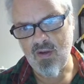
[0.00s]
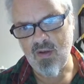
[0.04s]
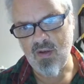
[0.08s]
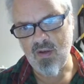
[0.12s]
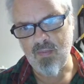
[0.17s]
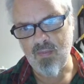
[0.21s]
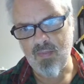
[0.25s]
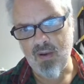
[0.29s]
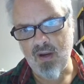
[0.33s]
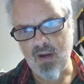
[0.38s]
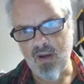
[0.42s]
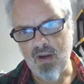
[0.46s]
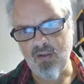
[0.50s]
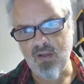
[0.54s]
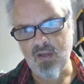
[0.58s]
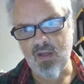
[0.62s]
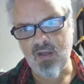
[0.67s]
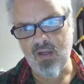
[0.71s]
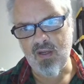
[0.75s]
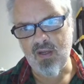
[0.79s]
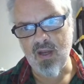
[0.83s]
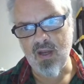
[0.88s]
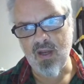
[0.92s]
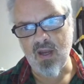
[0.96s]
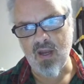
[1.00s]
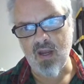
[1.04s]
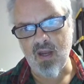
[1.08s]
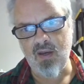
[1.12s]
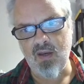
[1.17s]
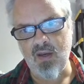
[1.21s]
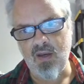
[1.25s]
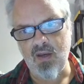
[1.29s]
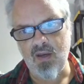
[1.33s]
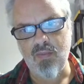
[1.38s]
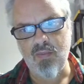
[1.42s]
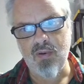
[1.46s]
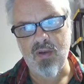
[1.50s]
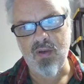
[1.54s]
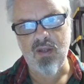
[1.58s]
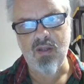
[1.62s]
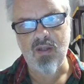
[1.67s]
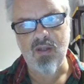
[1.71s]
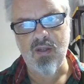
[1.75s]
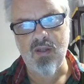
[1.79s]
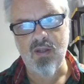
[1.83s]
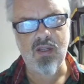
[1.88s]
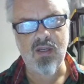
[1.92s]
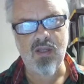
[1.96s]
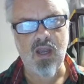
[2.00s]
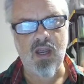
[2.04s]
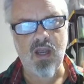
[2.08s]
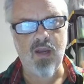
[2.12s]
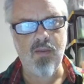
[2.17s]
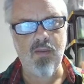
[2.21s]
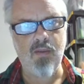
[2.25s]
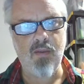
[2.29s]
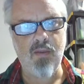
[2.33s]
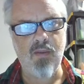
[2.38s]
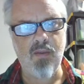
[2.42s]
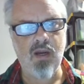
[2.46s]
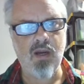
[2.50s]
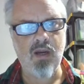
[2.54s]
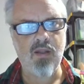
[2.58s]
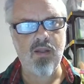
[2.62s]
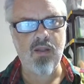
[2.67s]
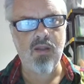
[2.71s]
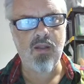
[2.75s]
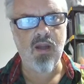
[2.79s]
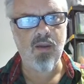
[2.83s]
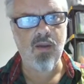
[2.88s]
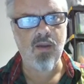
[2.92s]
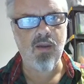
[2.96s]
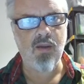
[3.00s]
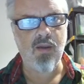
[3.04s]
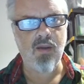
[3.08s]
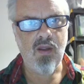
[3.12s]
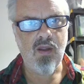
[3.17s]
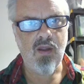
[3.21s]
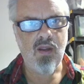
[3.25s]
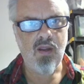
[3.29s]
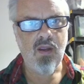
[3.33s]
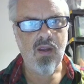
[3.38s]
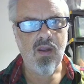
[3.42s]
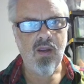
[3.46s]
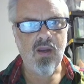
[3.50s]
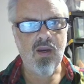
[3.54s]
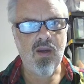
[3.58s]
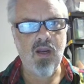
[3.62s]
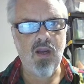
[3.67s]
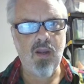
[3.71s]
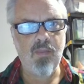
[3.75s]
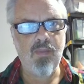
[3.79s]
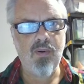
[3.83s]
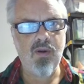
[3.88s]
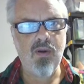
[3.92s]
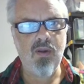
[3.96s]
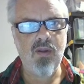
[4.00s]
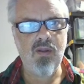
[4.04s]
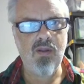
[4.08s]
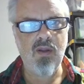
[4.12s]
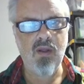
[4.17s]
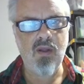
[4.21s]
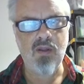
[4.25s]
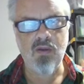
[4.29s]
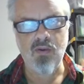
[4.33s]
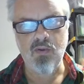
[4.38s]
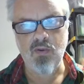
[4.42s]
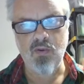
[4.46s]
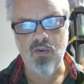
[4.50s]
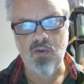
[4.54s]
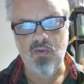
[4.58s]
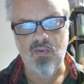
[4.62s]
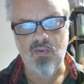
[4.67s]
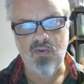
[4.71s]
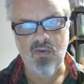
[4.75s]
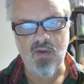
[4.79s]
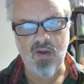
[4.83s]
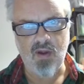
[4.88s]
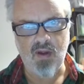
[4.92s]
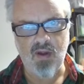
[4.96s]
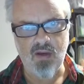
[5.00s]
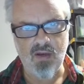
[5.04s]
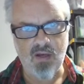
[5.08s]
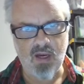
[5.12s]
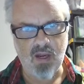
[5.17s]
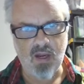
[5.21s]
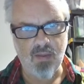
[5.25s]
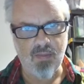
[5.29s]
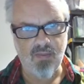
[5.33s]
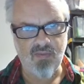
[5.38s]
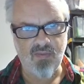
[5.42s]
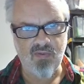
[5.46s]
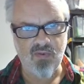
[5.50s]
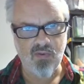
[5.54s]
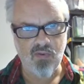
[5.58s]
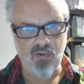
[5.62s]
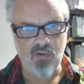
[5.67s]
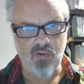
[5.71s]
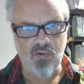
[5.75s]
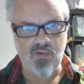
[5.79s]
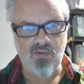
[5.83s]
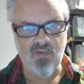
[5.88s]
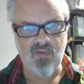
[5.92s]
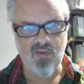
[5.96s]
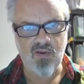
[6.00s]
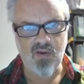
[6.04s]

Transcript: Apparently not. You can put it inside, but not on top. Can I put another roof on top of a roof?